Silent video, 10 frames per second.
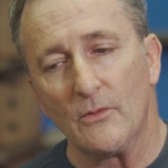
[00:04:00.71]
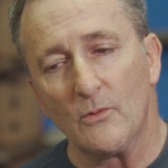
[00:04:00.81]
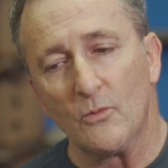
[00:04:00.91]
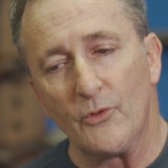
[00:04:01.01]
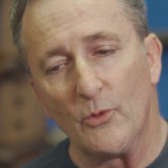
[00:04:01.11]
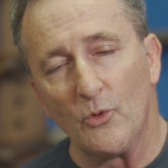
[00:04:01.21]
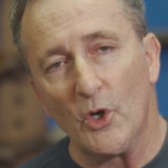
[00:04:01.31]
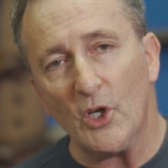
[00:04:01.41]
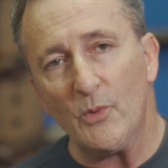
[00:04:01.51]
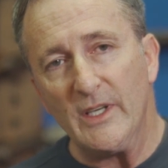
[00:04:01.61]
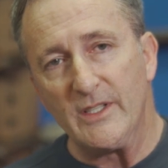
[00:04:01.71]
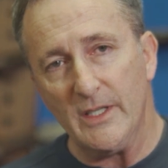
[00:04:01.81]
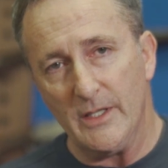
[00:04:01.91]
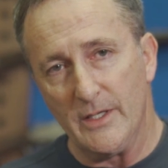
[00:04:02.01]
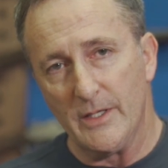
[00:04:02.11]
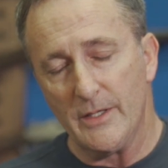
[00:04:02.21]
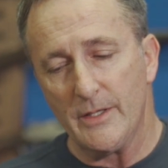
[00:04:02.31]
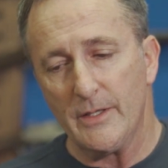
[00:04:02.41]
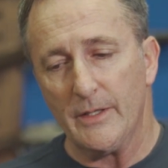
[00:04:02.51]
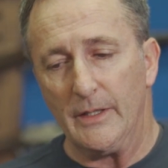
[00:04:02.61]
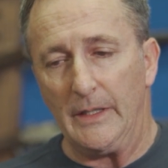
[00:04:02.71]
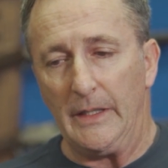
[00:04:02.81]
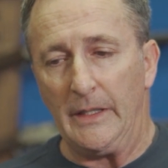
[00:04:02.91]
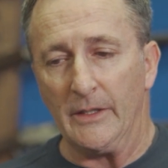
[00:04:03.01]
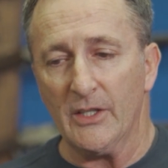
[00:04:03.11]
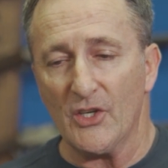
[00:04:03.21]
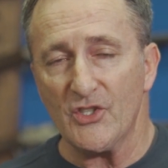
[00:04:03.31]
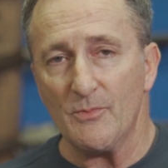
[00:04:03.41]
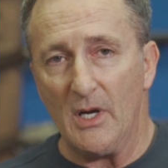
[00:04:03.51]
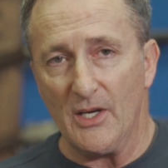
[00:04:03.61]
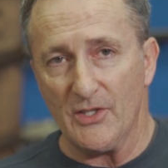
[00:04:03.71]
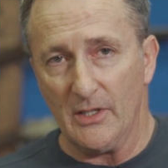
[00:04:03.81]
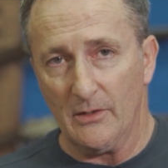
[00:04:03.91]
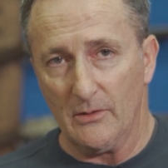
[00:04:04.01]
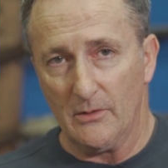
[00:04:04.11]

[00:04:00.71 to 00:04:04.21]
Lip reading: work we did in customizing